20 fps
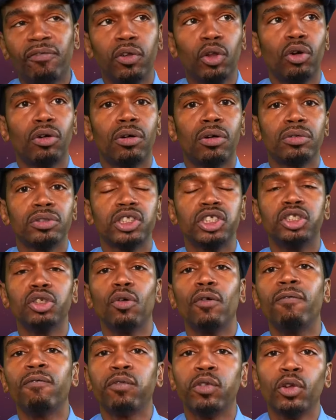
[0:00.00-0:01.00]
floral.
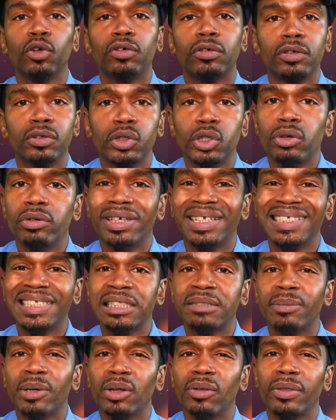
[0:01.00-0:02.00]
So floral, you can
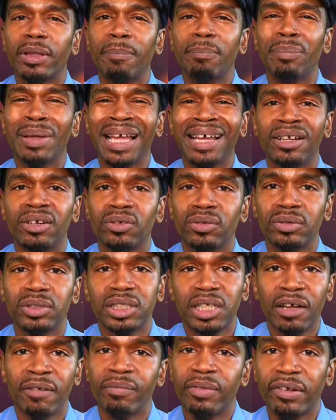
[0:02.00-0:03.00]
smell the
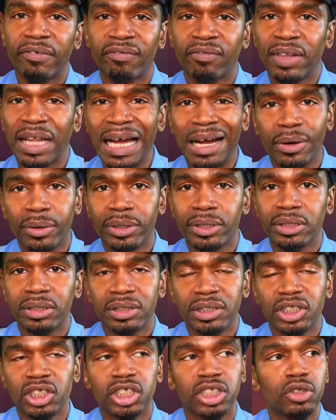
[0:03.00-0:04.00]
petals of the flower.
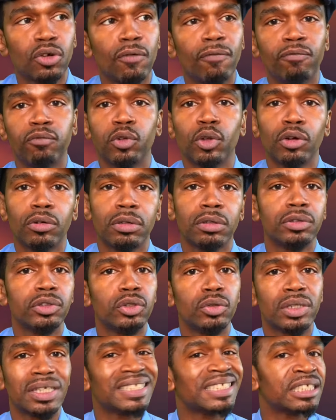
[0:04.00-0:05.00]
So floral,
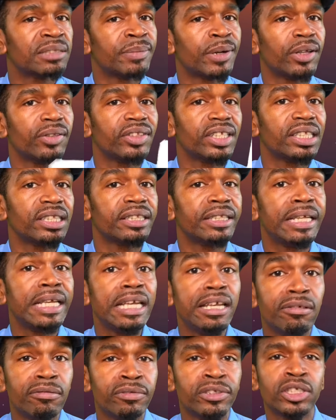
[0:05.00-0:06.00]
you can smell the
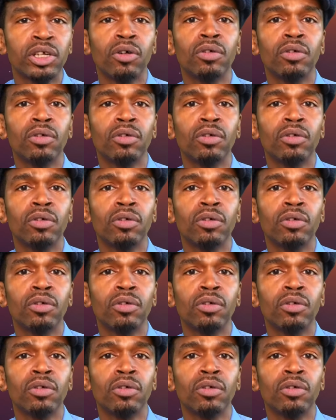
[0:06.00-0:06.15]
leaves